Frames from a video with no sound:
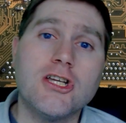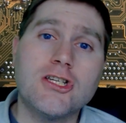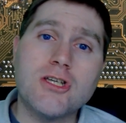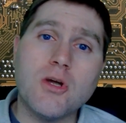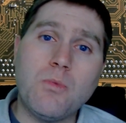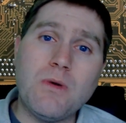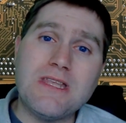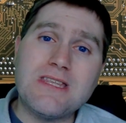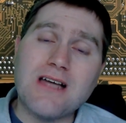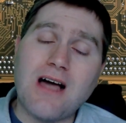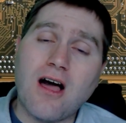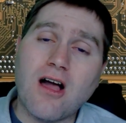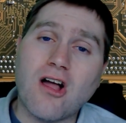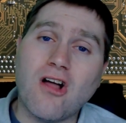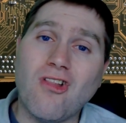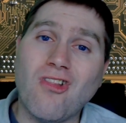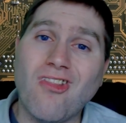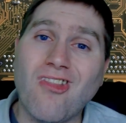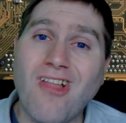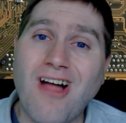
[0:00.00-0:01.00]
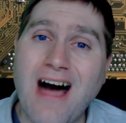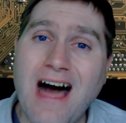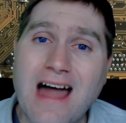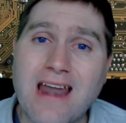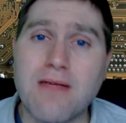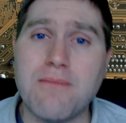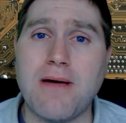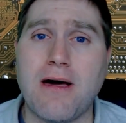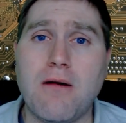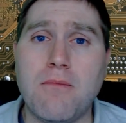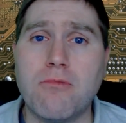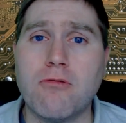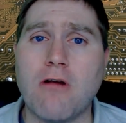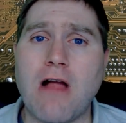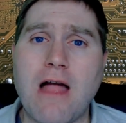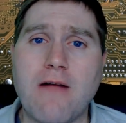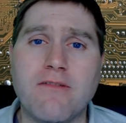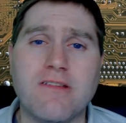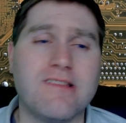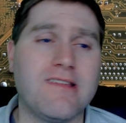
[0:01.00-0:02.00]
So we talk a lot about
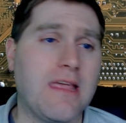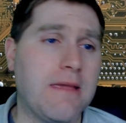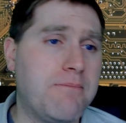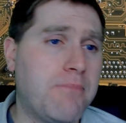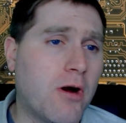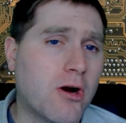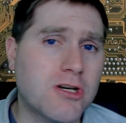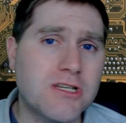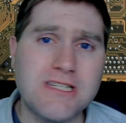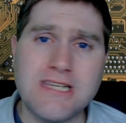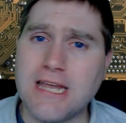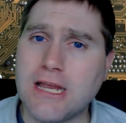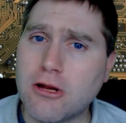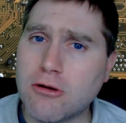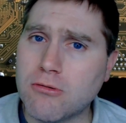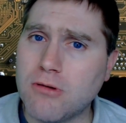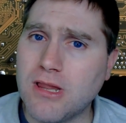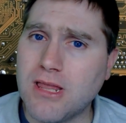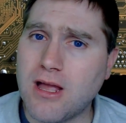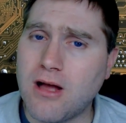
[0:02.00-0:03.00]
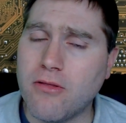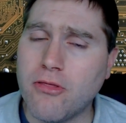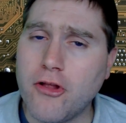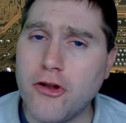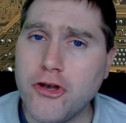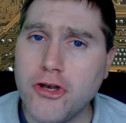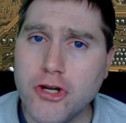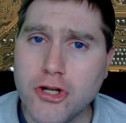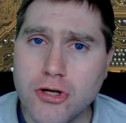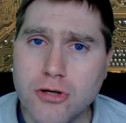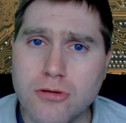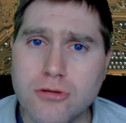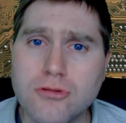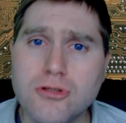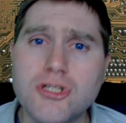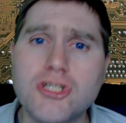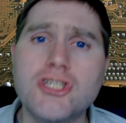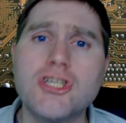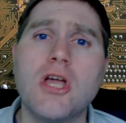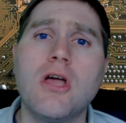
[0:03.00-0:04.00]
privacy, particularly on the
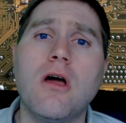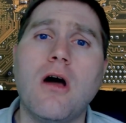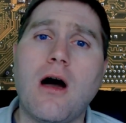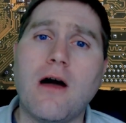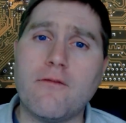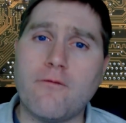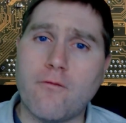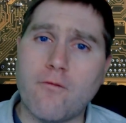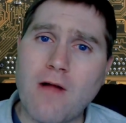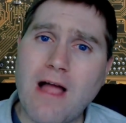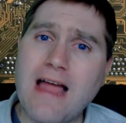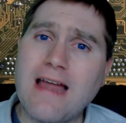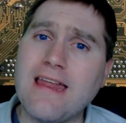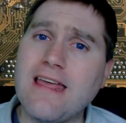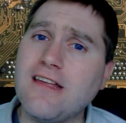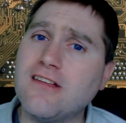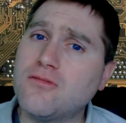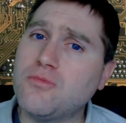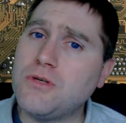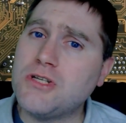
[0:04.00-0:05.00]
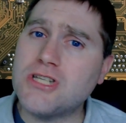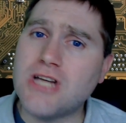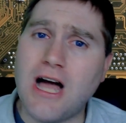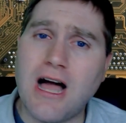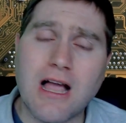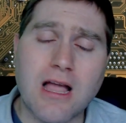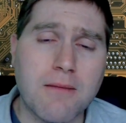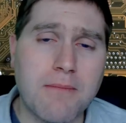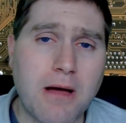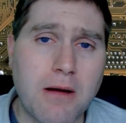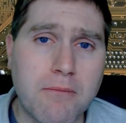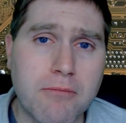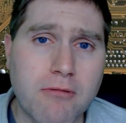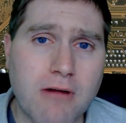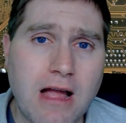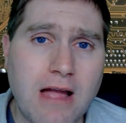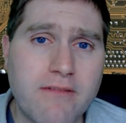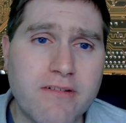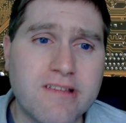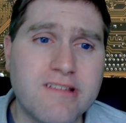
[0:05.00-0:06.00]
news. On Fridays, we talk about
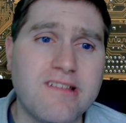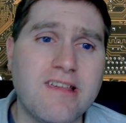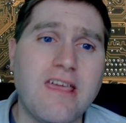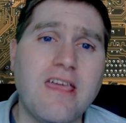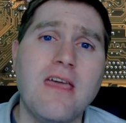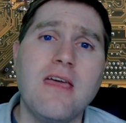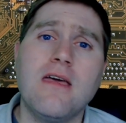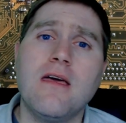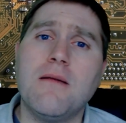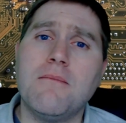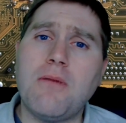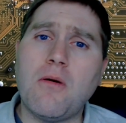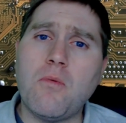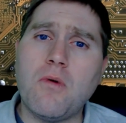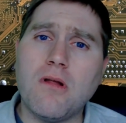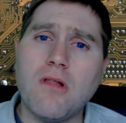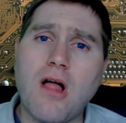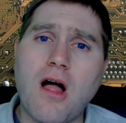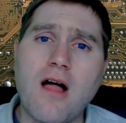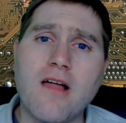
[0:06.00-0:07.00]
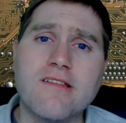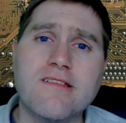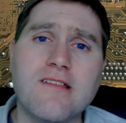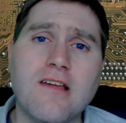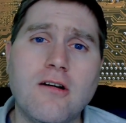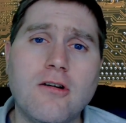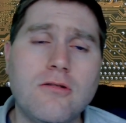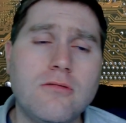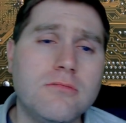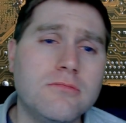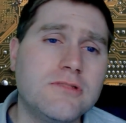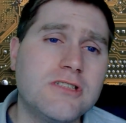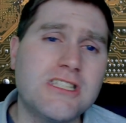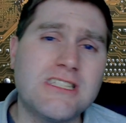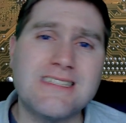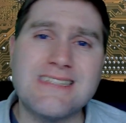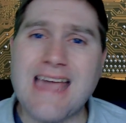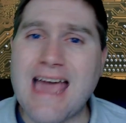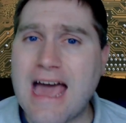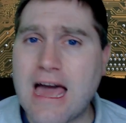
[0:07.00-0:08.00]
privacy, but we'll also
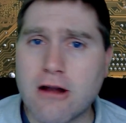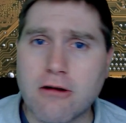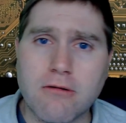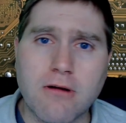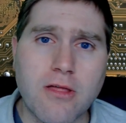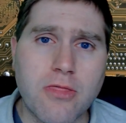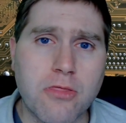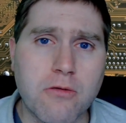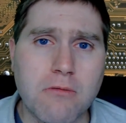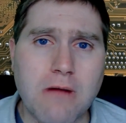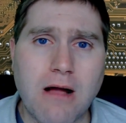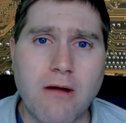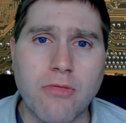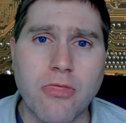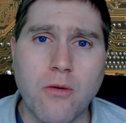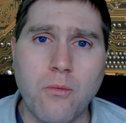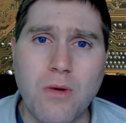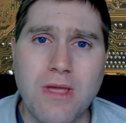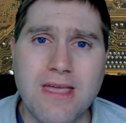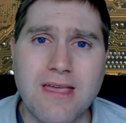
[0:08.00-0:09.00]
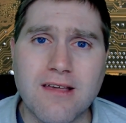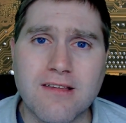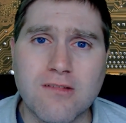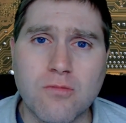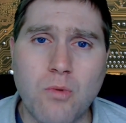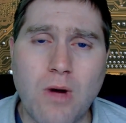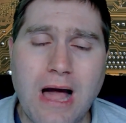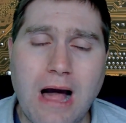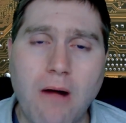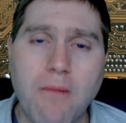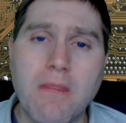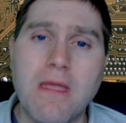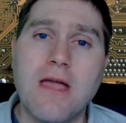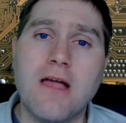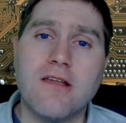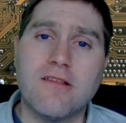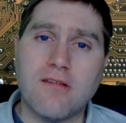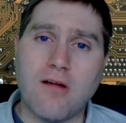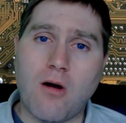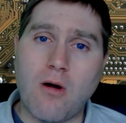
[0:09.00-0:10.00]
scatter it throughout the week as well.
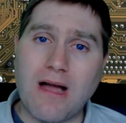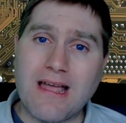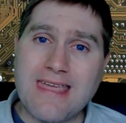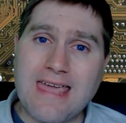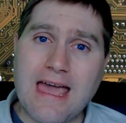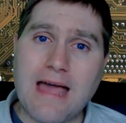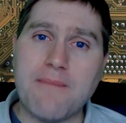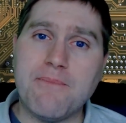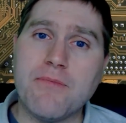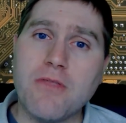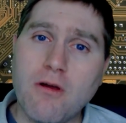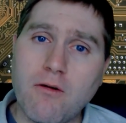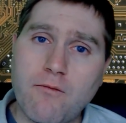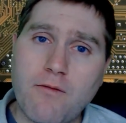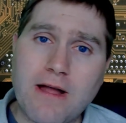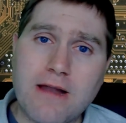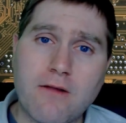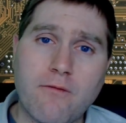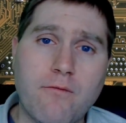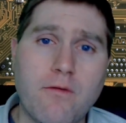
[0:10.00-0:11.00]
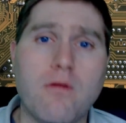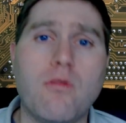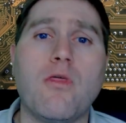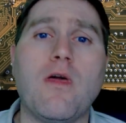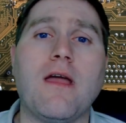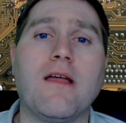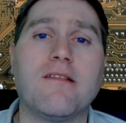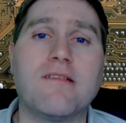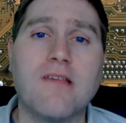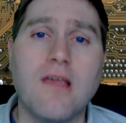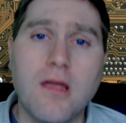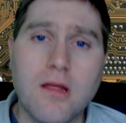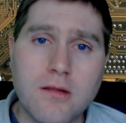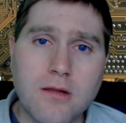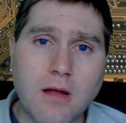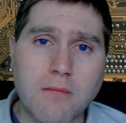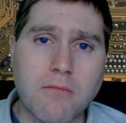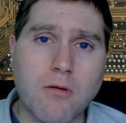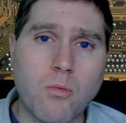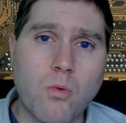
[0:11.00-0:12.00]
So again, you'll find a few things.
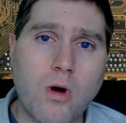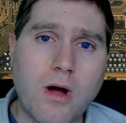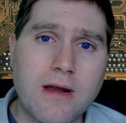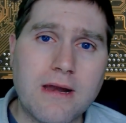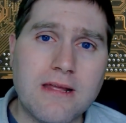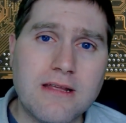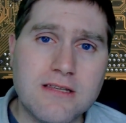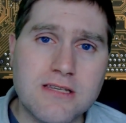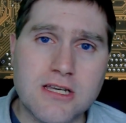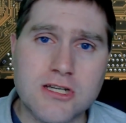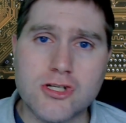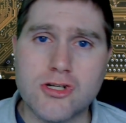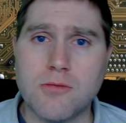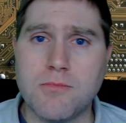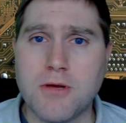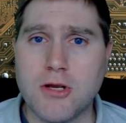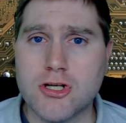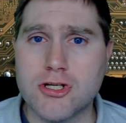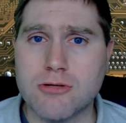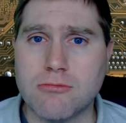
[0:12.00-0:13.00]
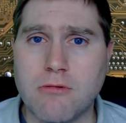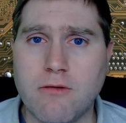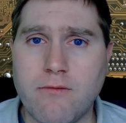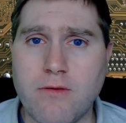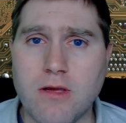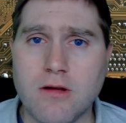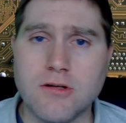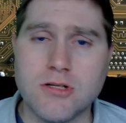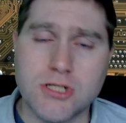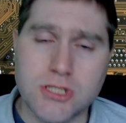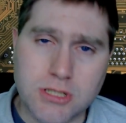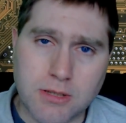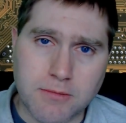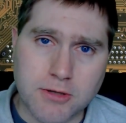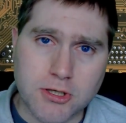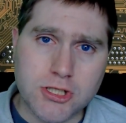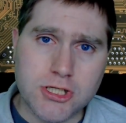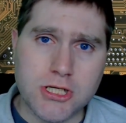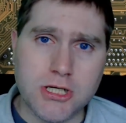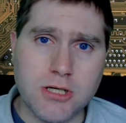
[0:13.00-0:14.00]
Number one, distribution reviews.
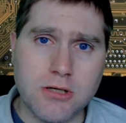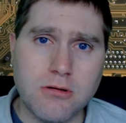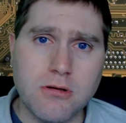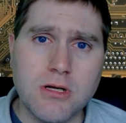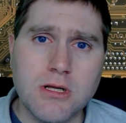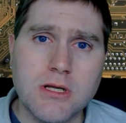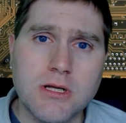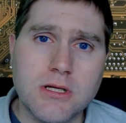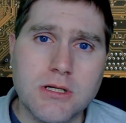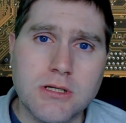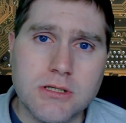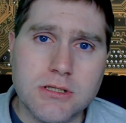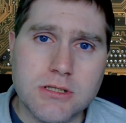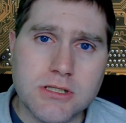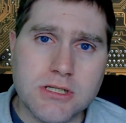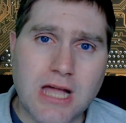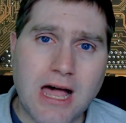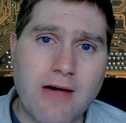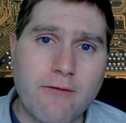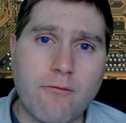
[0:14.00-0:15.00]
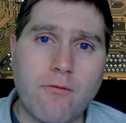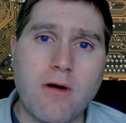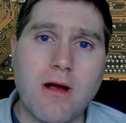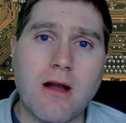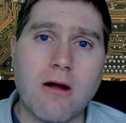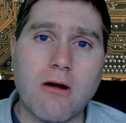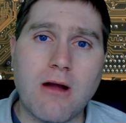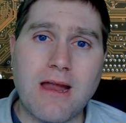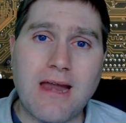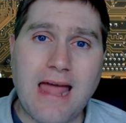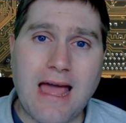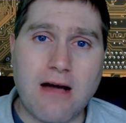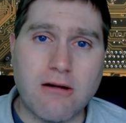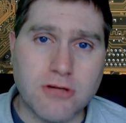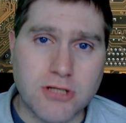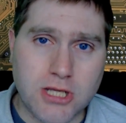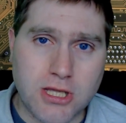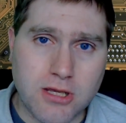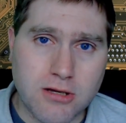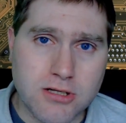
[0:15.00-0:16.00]
Number two, software and how
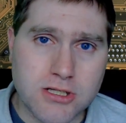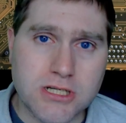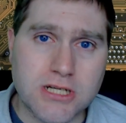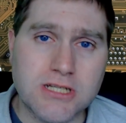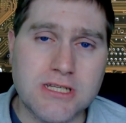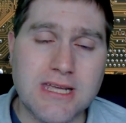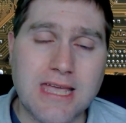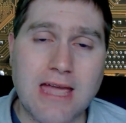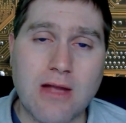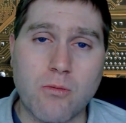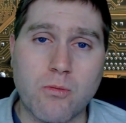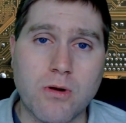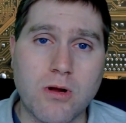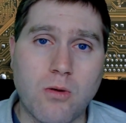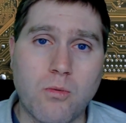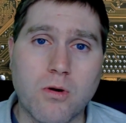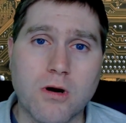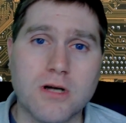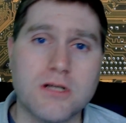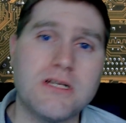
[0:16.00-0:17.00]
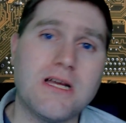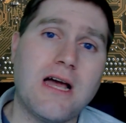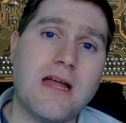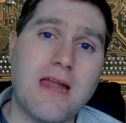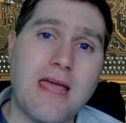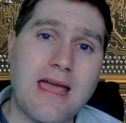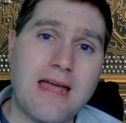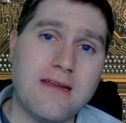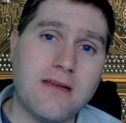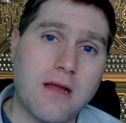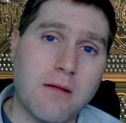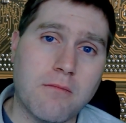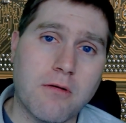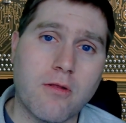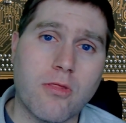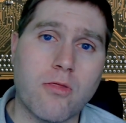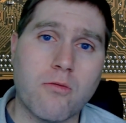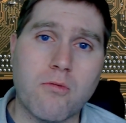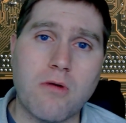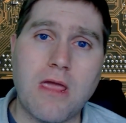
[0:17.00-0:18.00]
to use it to get real work done. And number
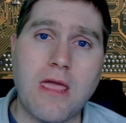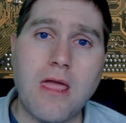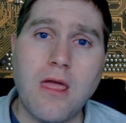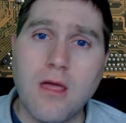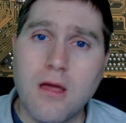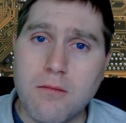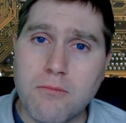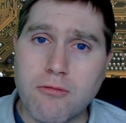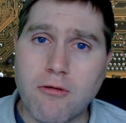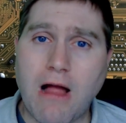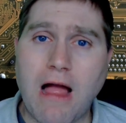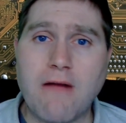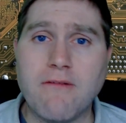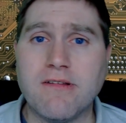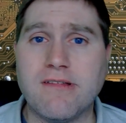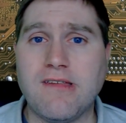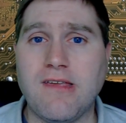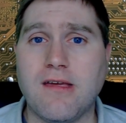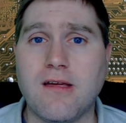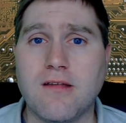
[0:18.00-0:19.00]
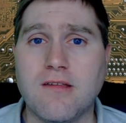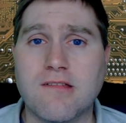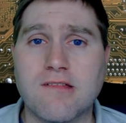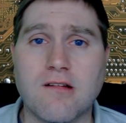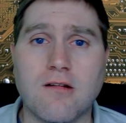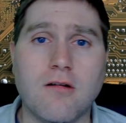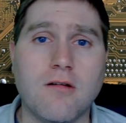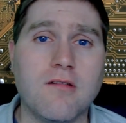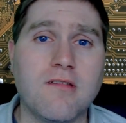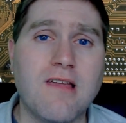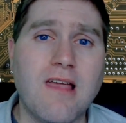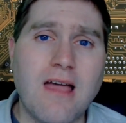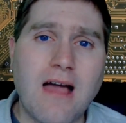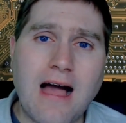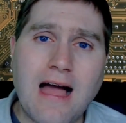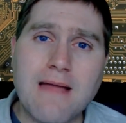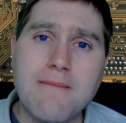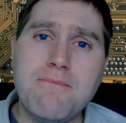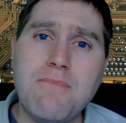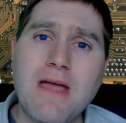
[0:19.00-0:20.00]
three, privacy concerns.
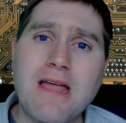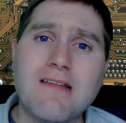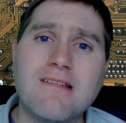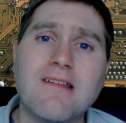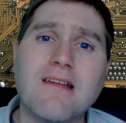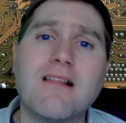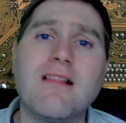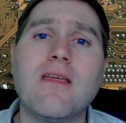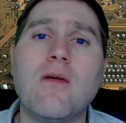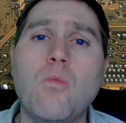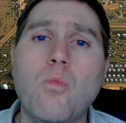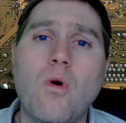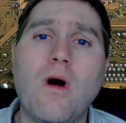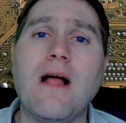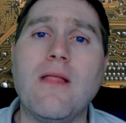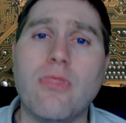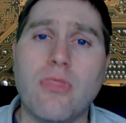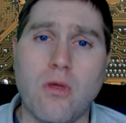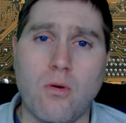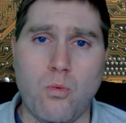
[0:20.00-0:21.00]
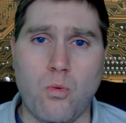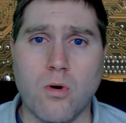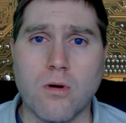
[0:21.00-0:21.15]
I basically want the